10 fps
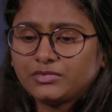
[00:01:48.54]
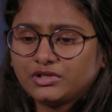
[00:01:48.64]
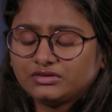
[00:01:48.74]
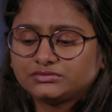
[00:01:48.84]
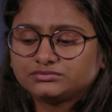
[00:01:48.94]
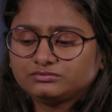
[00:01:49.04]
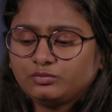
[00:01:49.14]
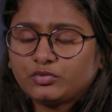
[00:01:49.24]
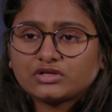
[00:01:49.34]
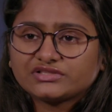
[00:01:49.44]
uh,
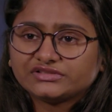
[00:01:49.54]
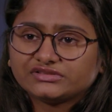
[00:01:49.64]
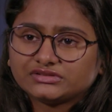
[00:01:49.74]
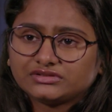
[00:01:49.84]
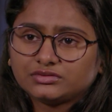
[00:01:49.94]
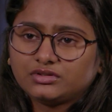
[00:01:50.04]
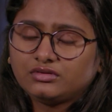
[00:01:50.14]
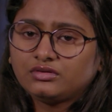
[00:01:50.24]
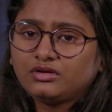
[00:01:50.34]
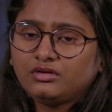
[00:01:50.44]
process.
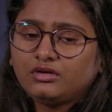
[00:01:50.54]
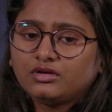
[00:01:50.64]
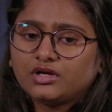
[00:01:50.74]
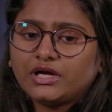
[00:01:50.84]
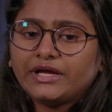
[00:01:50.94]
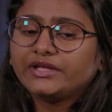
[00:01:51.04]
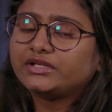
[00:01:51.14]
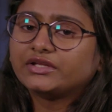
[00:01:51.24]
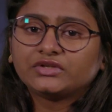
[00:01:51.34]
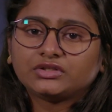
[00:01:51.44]
I
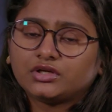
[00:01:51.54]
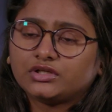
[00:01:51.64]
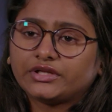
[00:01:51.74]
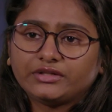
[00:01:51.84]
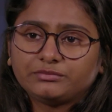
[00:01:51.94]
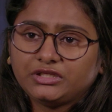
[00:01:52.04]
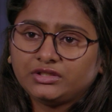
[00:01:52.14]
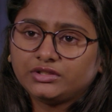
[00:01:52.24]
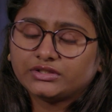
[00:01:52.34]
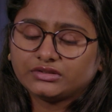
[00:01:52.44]
never thought I'll be
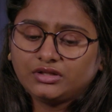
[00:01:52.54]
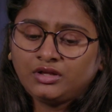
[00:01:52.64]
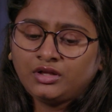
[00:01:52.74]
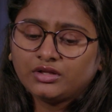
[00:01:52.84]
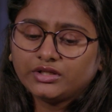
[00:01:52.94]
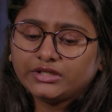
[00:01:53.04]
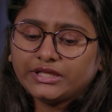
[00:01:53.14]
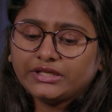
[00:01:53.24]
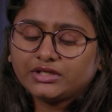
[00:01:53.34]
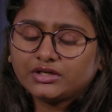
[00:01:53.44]
here.
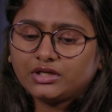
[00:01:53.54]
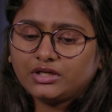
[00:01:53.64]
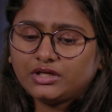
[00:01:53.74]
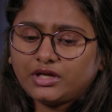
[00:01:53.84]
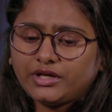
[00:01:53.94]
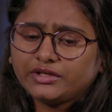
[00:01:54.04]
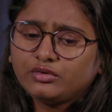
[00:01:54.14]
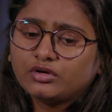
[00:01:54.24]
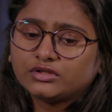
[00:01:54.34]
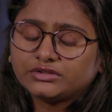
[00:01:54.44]
Like, I
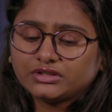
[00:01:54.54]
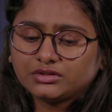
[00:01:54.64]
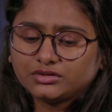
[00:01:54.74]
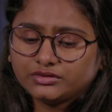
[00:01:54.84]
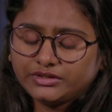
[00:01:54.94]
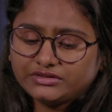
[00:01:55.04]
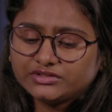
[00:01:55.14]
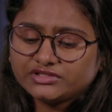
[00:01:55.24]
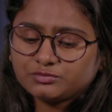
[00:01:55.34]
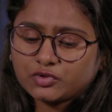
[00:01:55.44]
got uh,
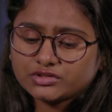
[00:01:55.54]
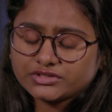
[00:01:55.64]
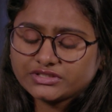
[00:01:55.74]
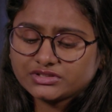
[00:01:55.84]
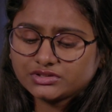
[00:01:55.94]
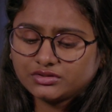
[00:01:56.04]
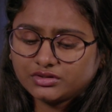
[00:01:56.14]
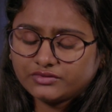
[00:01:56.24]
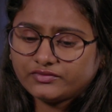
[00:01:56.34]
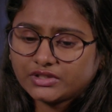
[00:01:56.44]
in this process
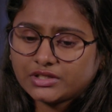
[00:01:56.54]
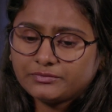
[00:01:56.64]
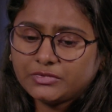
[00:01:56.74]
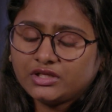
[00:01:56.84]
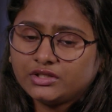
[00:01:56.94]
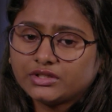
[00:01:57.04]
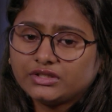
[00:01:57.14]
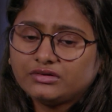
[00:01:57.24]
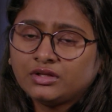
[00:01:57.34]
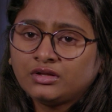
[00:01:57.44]
uh, for coming
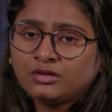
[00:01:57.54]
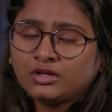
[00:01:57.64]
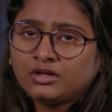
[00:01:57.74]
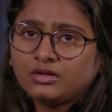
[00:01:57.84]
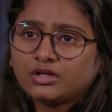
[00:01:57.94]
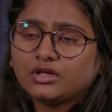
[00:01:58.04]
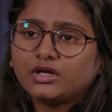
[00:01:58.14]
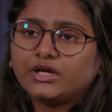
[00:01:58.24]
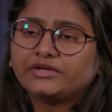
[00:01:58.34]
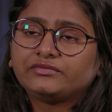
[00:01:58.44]
here,
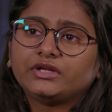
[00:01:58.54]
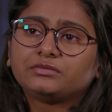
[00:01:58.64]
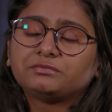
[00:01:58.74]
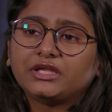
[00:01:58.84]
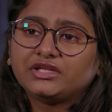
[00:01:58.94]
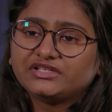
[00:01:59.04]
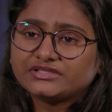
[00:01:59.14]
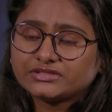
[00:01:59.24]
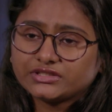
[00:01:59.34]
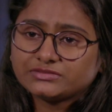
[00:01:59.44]
I felt many
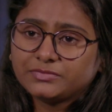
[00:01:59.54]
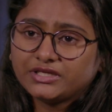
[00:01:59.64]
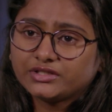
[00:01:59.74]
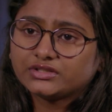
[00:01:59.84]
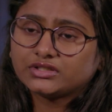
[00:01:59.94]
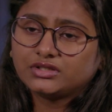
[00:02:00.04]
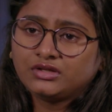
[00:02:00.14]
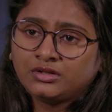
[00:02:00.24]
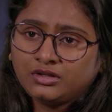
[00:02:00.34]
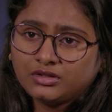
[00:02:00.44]
disrespect,
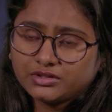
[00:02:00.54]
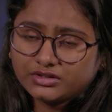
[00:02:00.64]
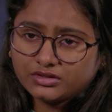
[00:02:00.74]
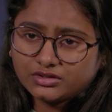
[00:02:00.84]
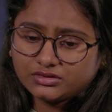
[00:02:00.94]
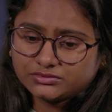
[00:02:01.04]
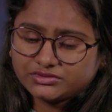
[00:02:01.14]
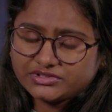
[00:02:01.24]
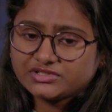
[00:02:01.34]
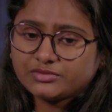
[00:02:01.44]
uh,
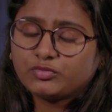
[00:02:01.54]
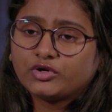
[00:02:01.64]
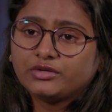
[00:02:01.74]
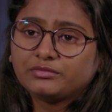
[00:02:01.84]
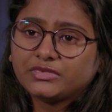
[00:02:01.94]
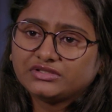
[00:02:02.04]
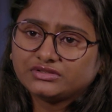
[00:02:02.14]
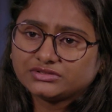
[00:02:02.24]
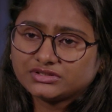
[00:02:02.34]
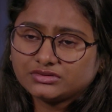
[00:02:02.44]

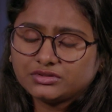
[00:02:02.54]
disappointments,